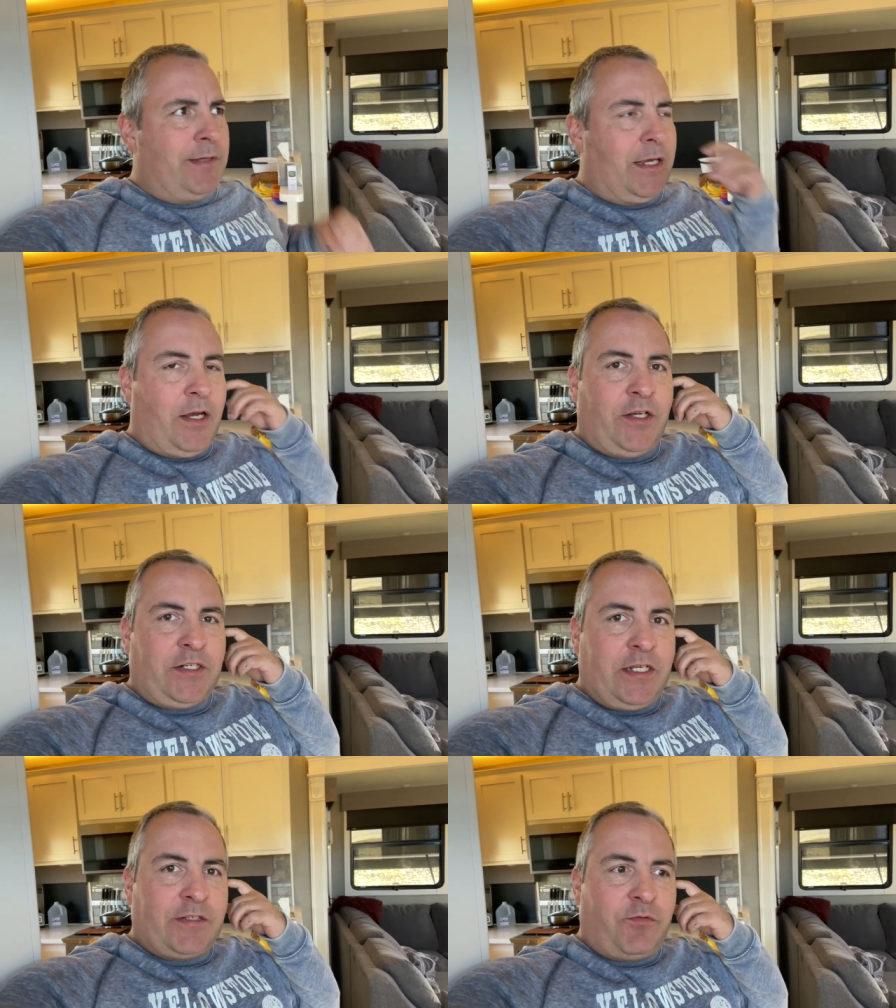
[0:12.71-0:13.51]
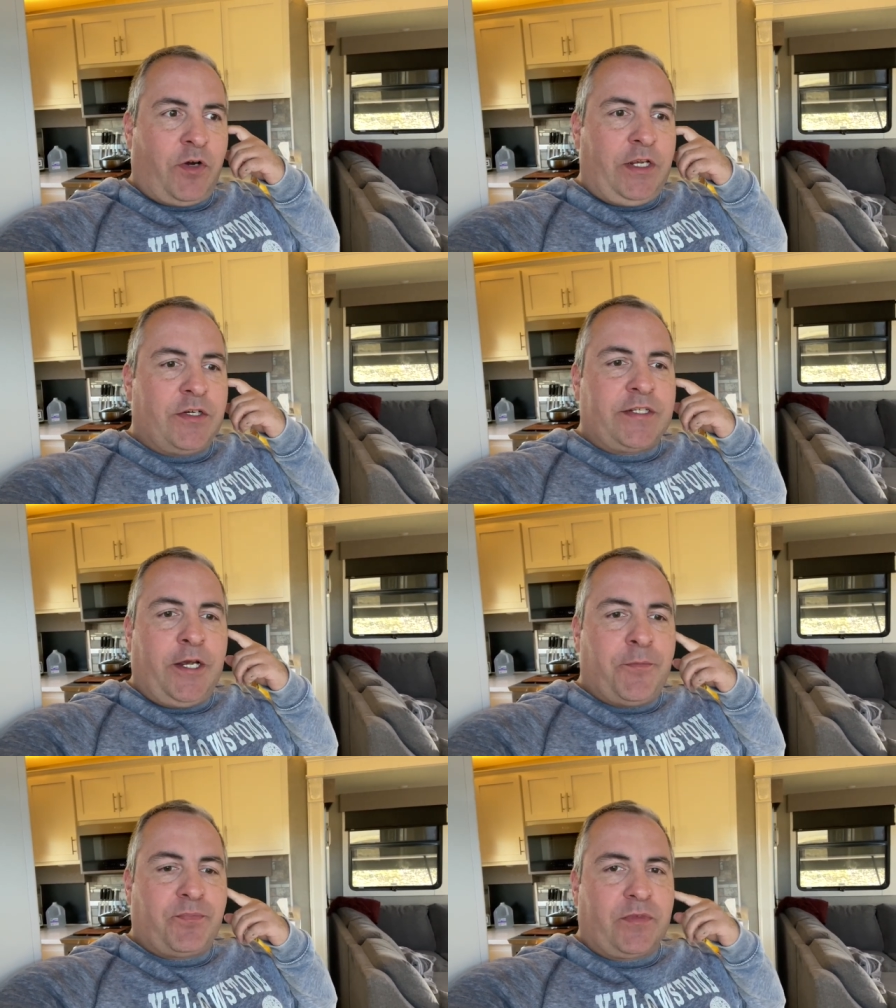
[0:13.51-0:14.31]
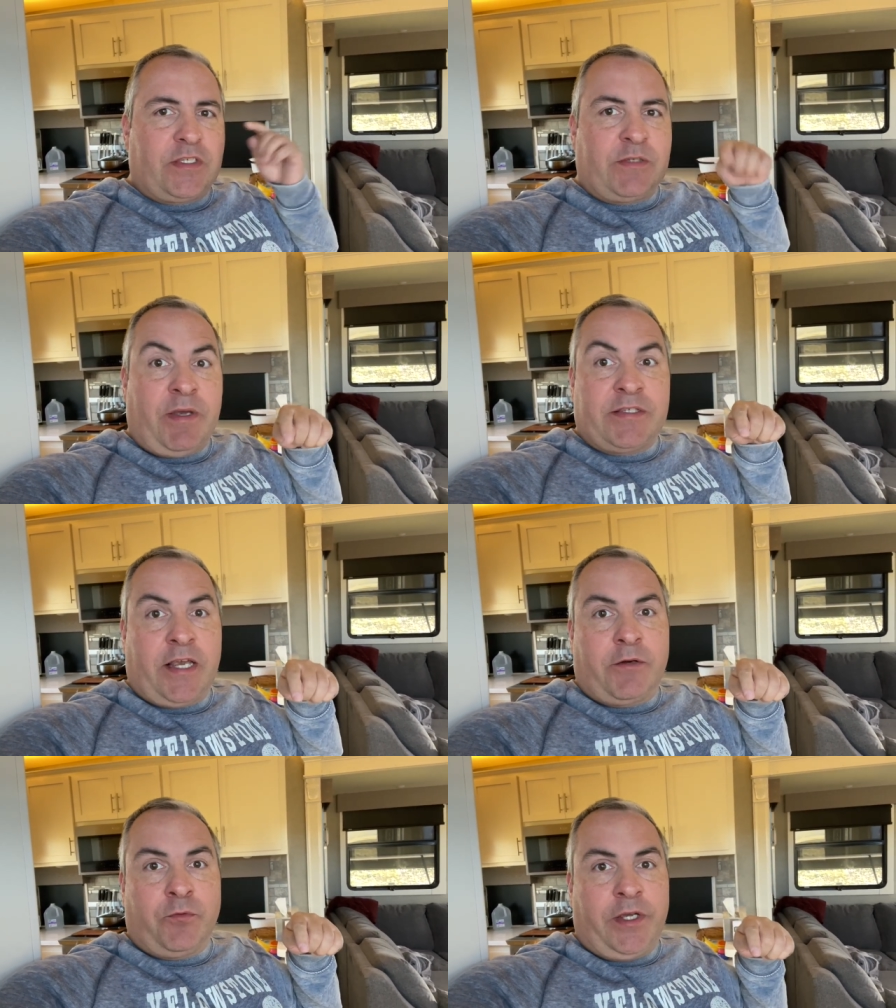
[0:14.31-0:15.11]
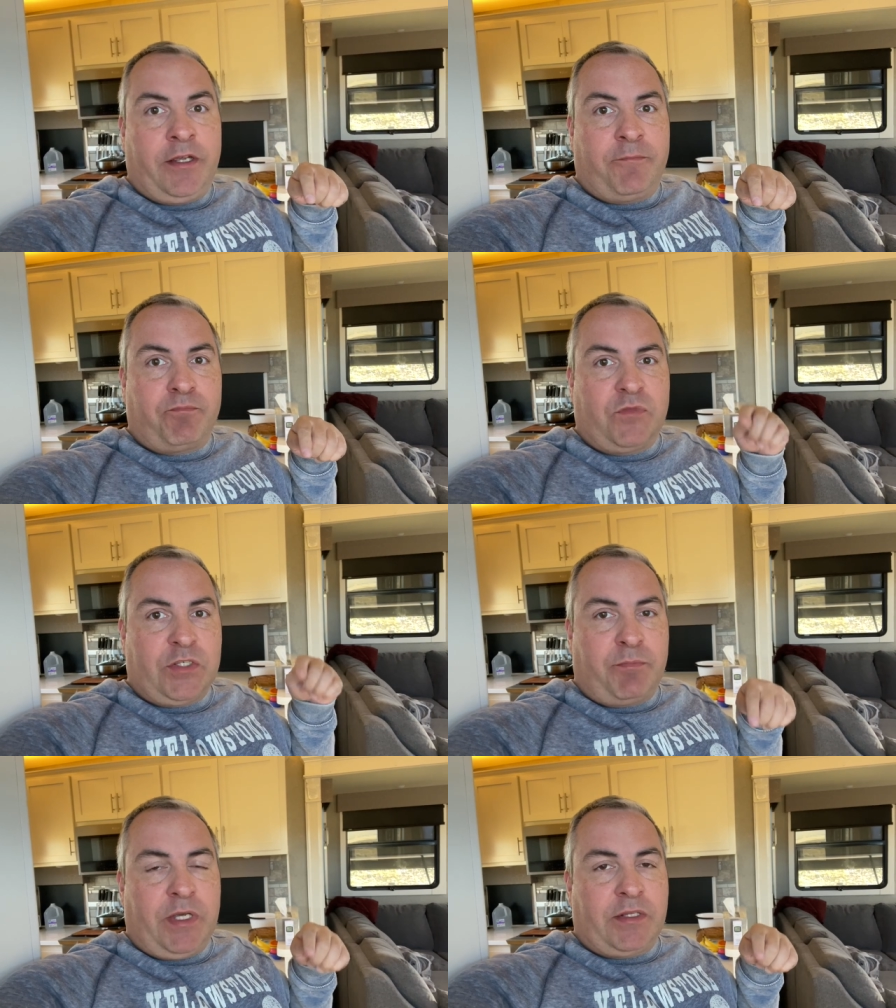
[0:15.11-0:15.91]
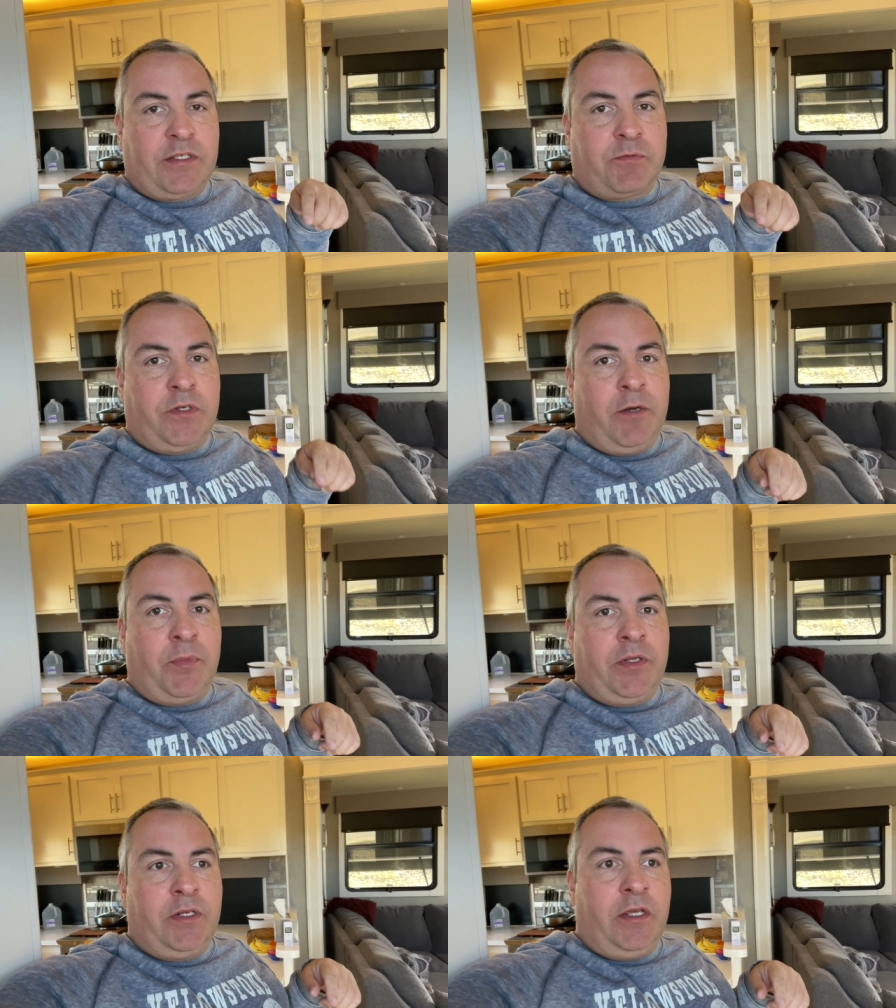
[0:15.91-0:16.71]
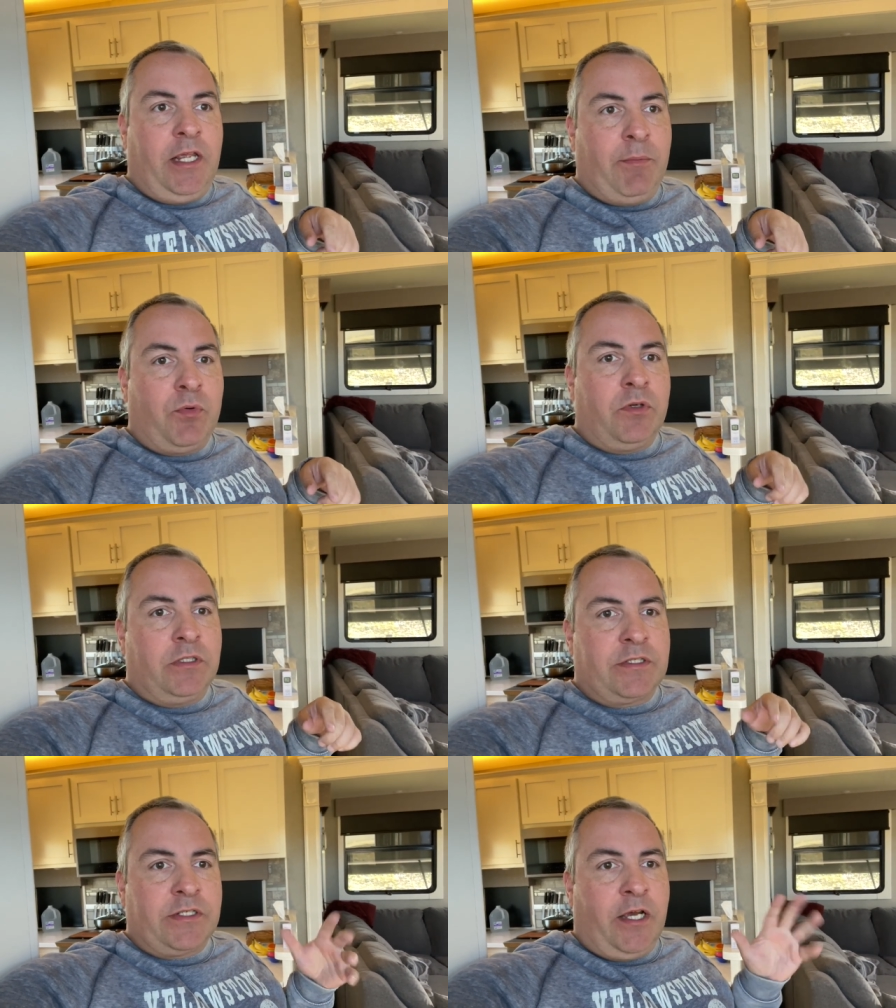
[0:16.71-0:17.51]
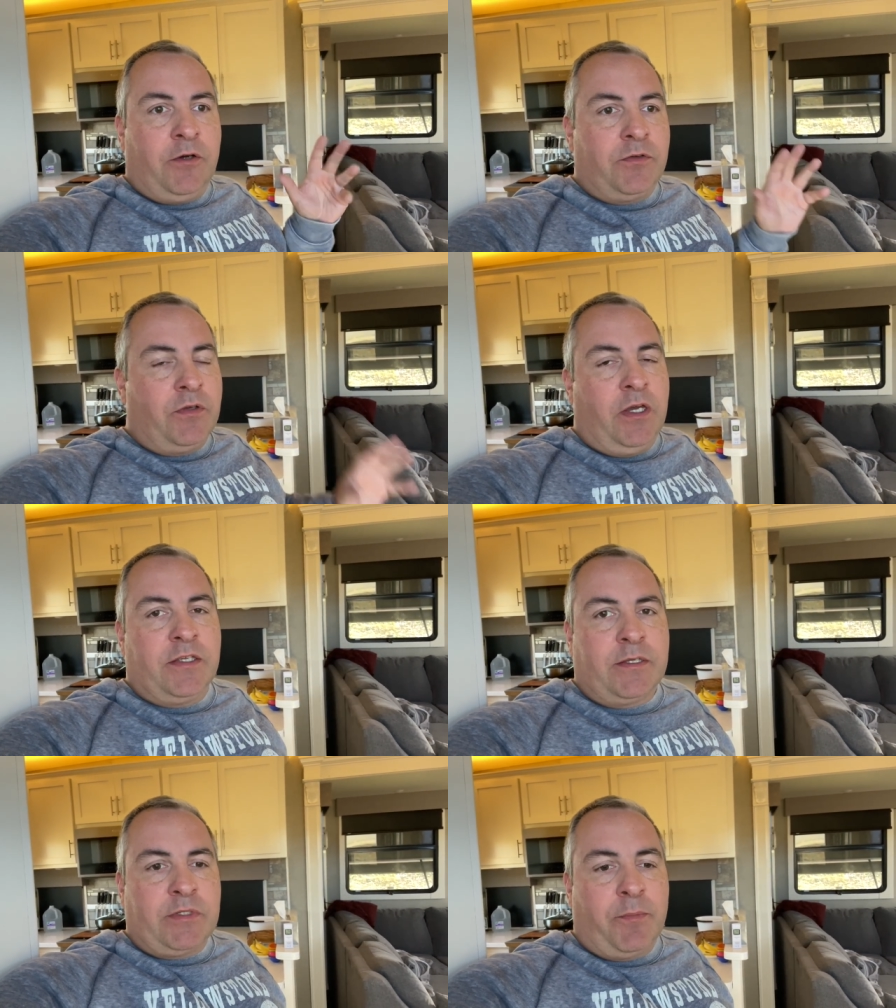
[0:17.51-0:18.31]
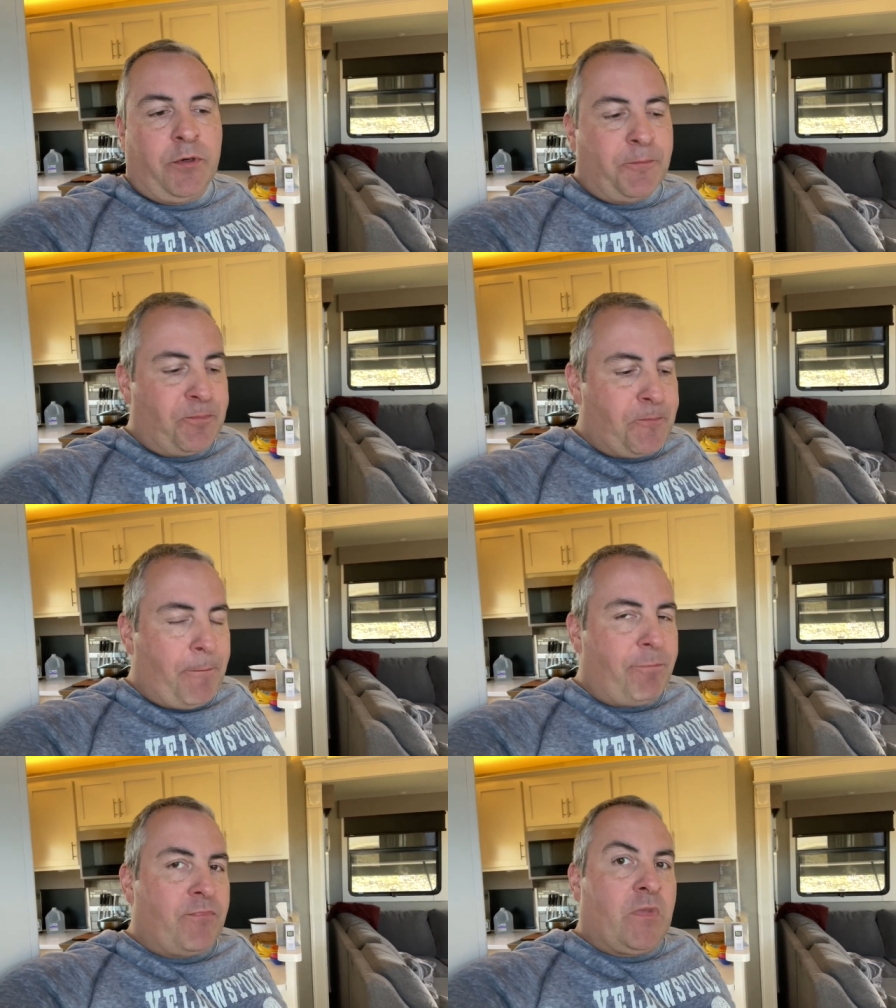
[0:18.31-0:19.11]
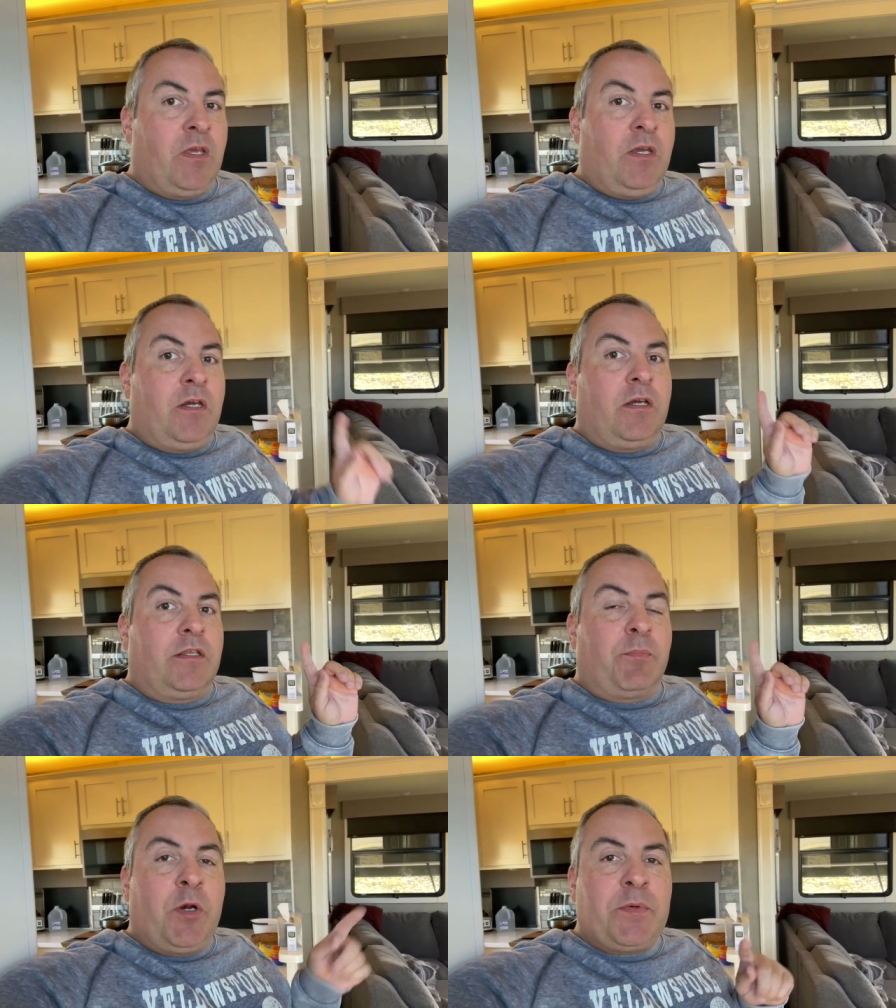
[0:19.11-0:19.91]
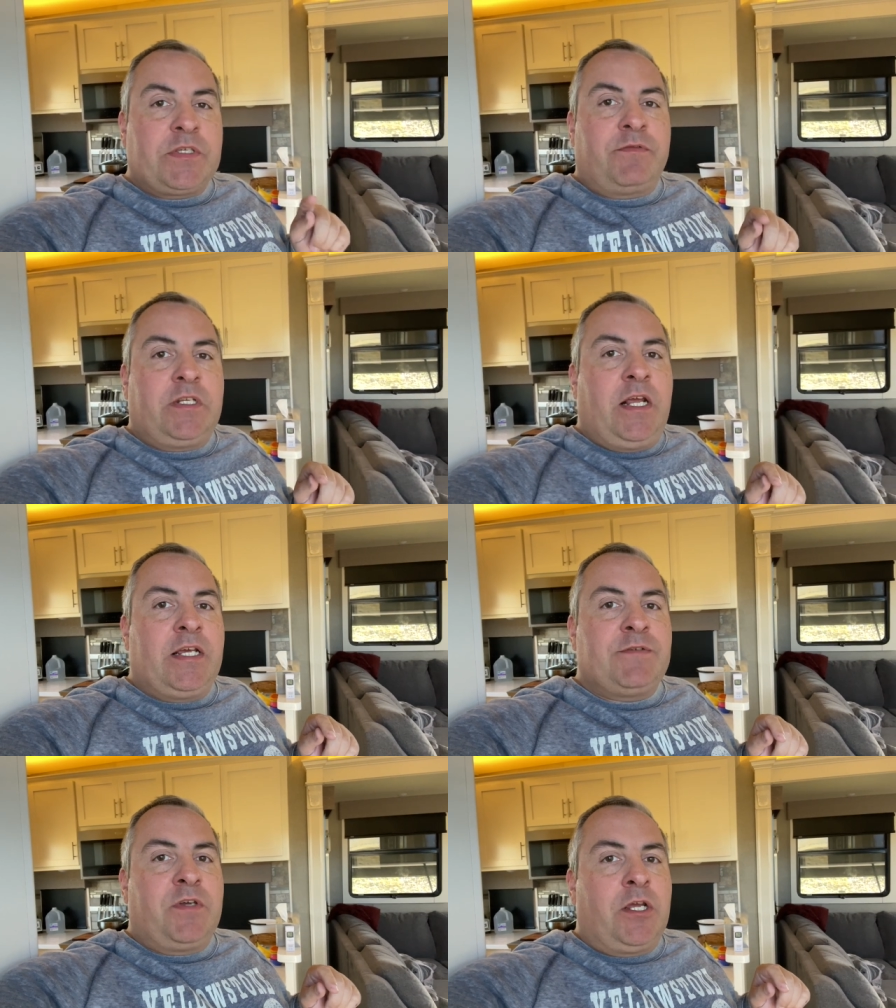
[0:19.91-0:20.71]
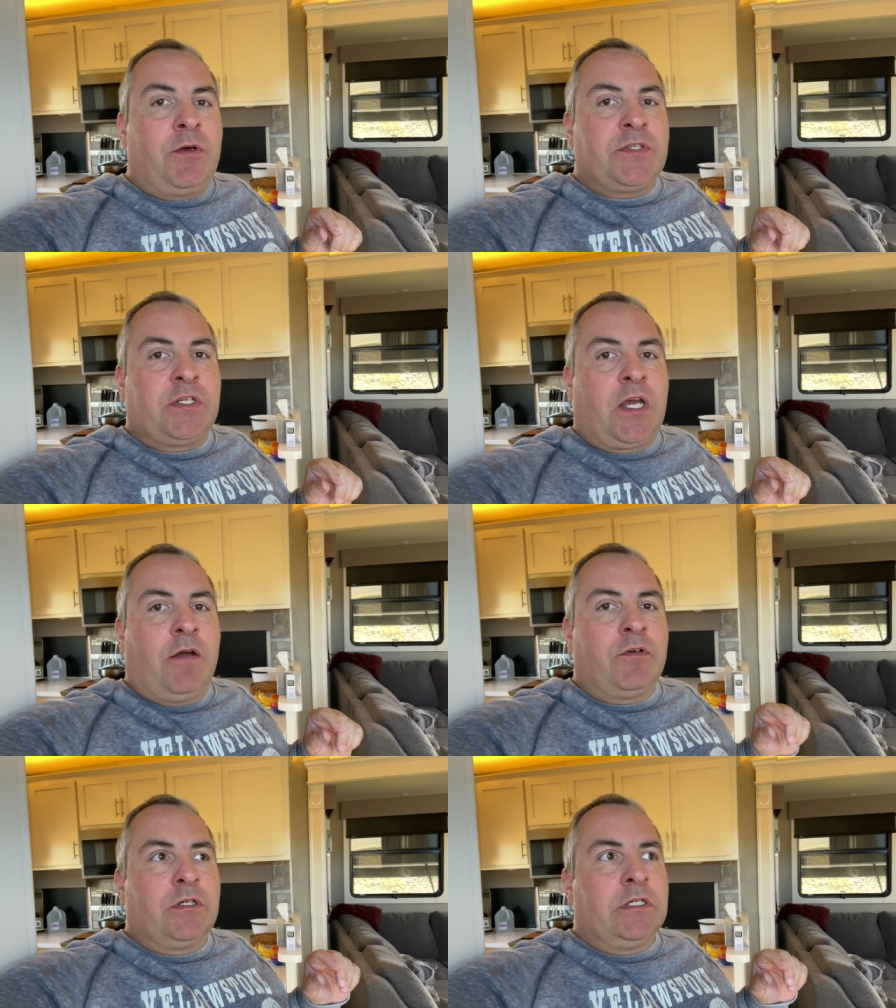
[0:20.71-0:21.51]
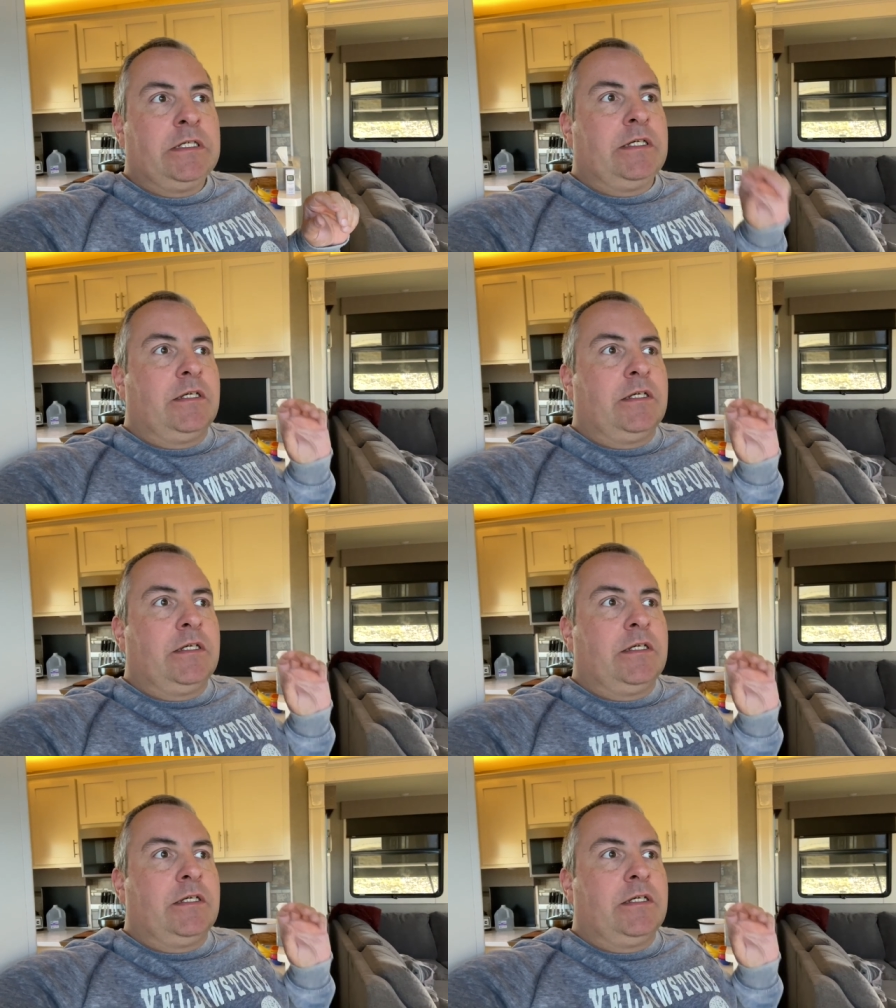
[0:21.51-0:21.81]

gosh, I think it's four years now. This is my second rig. Just picked this one up in April. It's now uh, September. The purpose of today's video is to cover